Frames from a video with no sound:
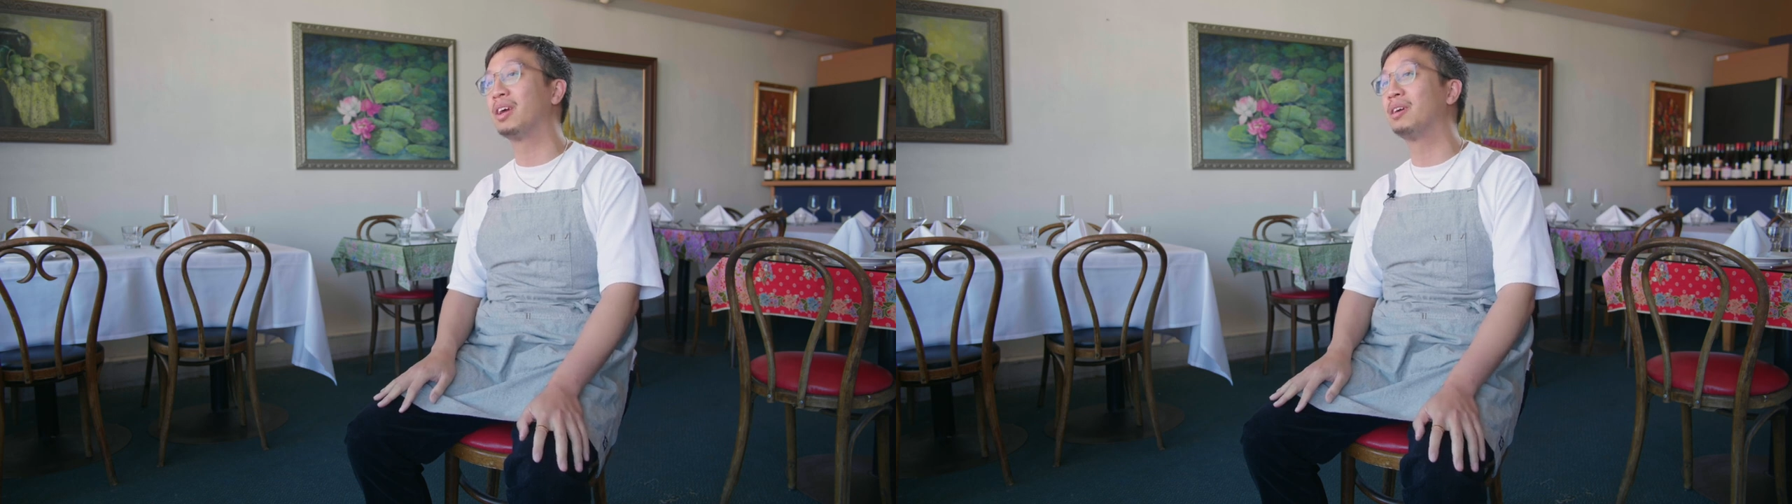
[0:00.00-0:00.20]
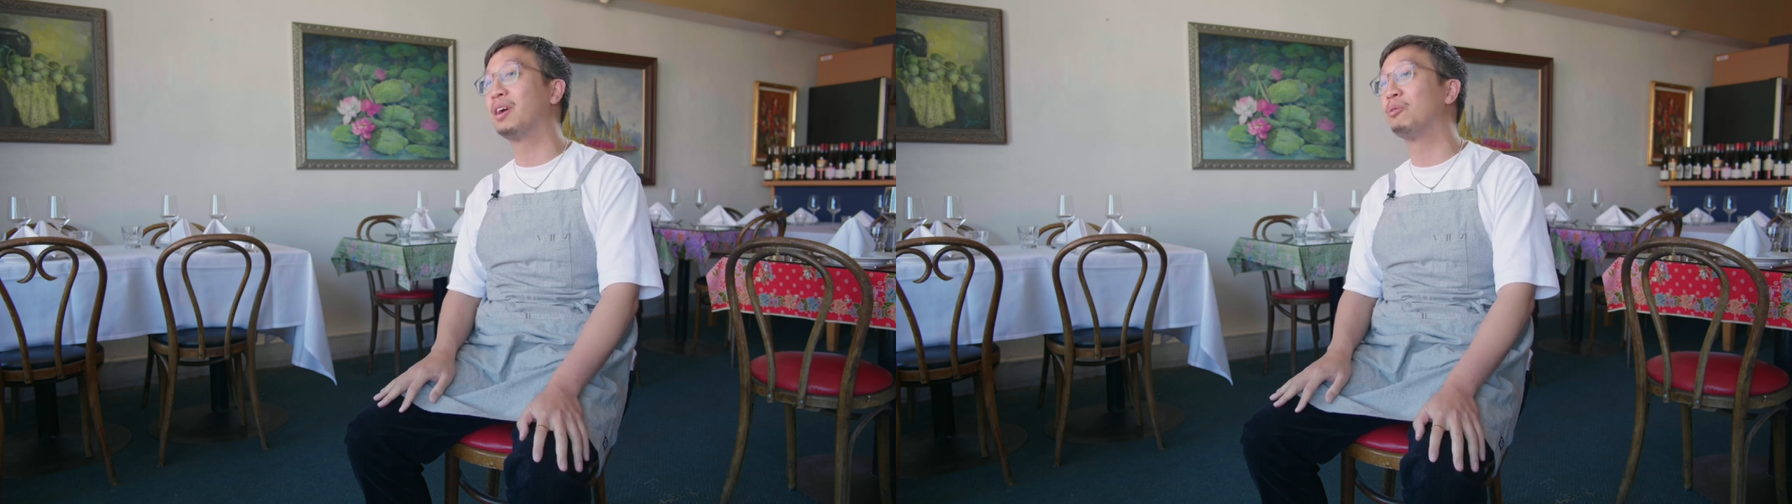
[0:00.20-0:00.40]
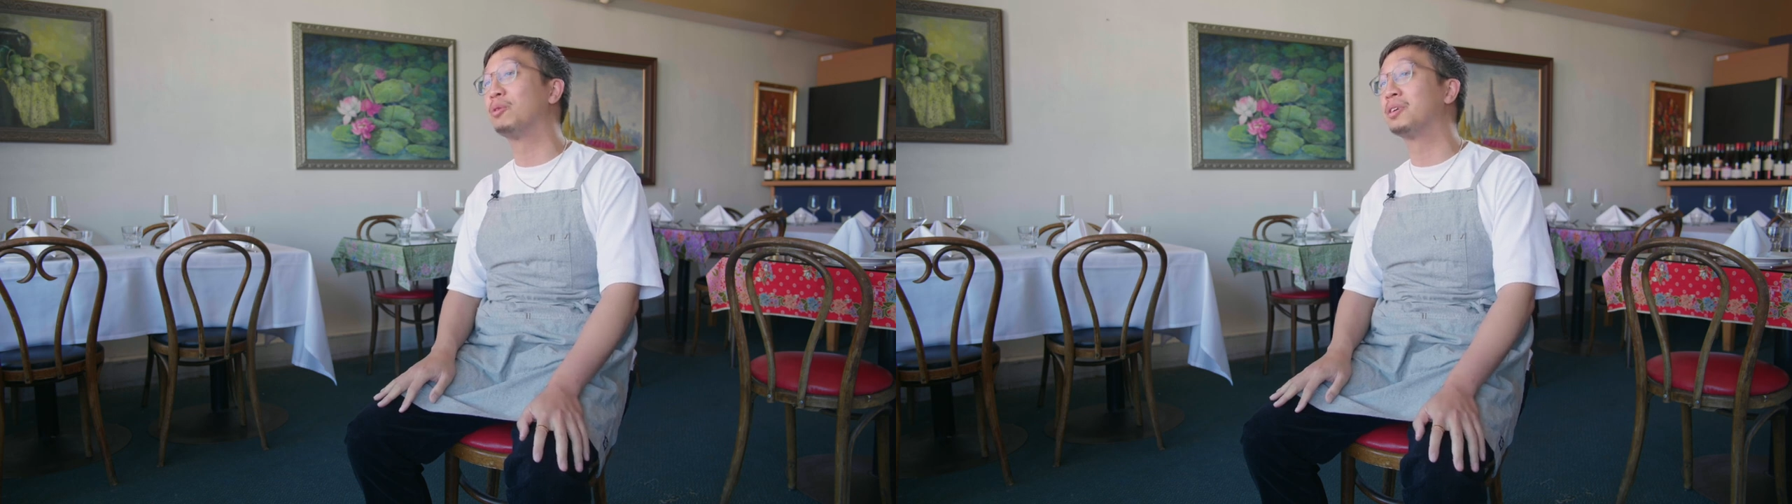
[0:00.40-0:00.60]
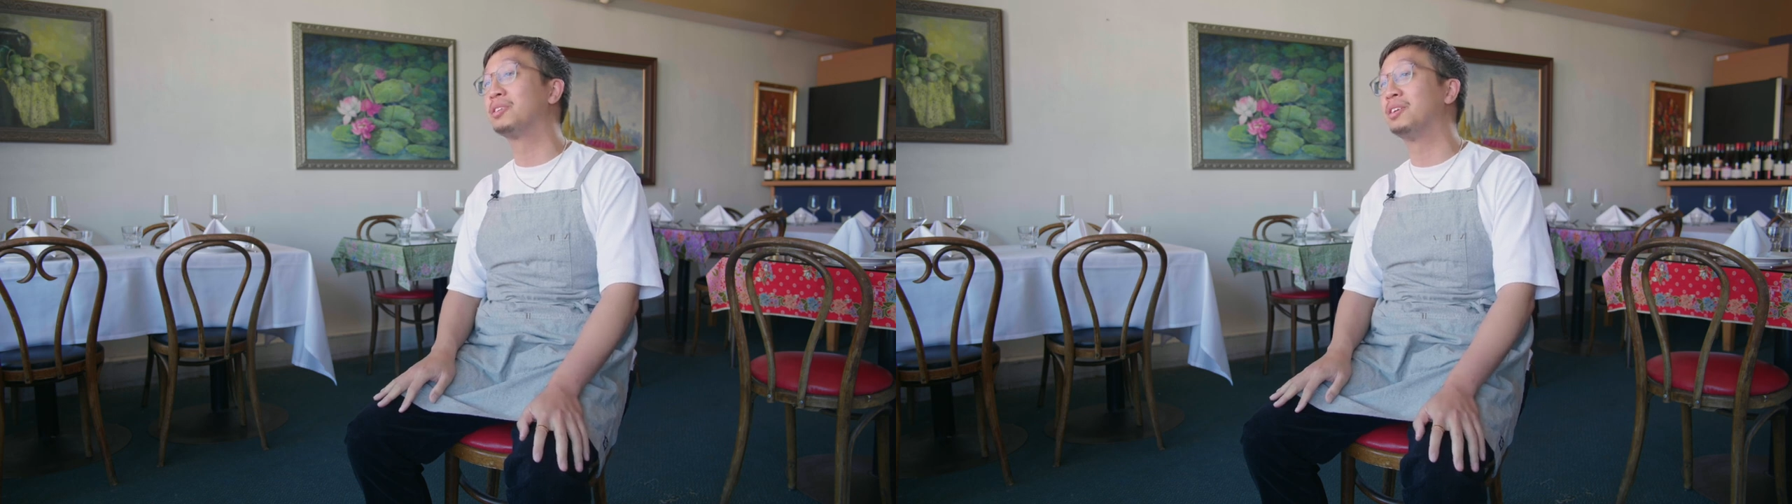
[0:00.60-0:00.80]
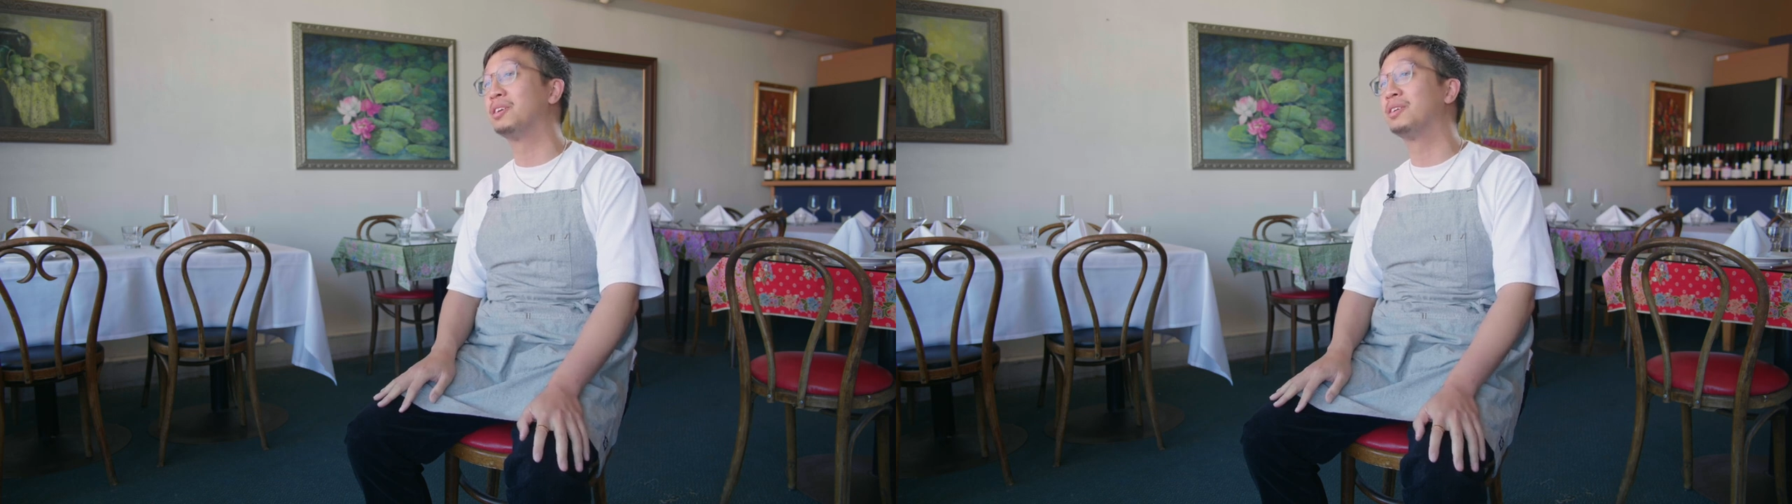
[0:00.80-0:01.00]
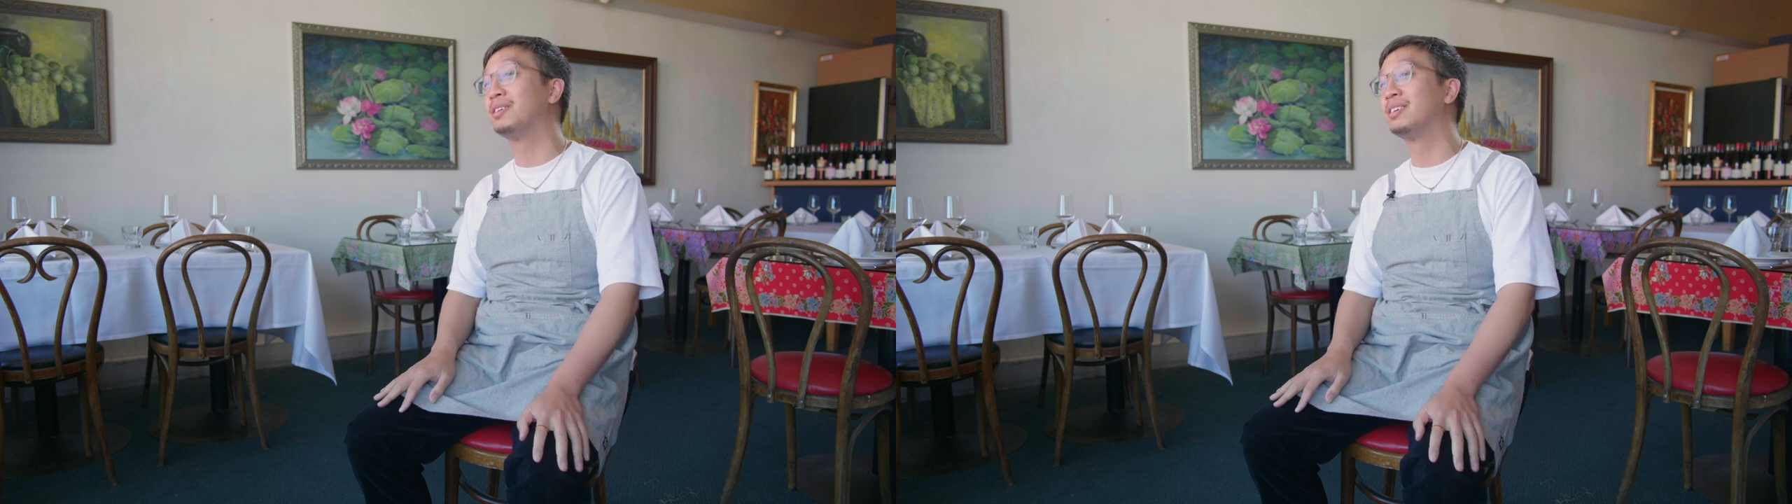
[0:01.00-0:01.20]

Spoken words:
I worked here.